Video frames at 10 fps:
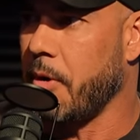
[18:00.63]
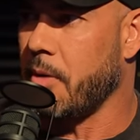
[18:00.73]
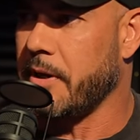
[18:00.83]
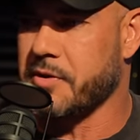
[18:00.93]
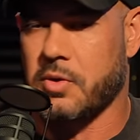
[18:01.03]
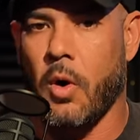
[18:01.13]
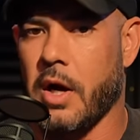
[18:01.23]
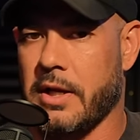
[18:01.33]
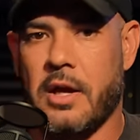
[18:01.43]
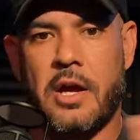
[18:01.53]
barbell
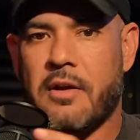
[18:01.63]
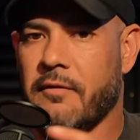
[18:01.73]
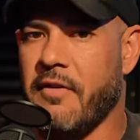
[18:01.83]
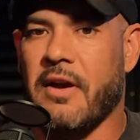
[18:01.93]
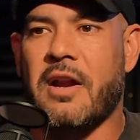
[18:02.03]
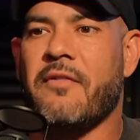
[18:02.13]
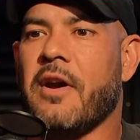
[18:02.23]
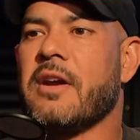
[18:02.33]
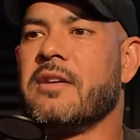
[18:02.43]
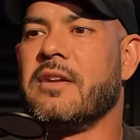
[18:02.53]
squatting very
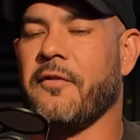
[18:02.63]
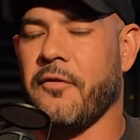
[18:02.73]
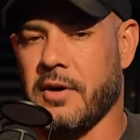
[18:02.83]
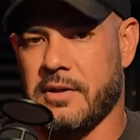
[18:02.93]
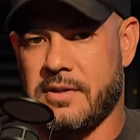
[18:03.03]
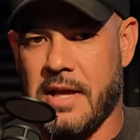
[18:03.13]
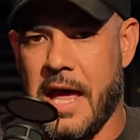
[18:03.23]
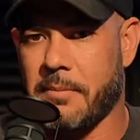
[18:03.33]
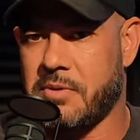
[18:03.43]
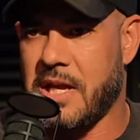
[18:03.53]
very different
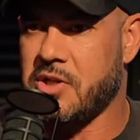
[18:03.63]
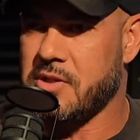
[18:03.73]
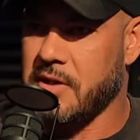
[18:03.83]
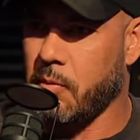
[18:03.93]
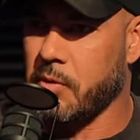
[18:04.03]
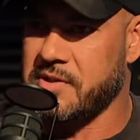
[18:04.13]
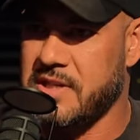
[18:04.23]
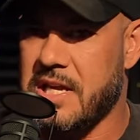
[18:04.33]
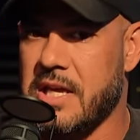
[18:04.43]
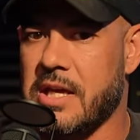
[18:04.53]
adaptations that we're
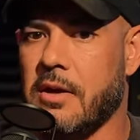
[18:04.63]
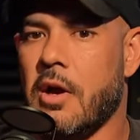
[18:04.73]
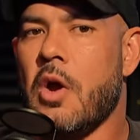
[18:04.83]
seeking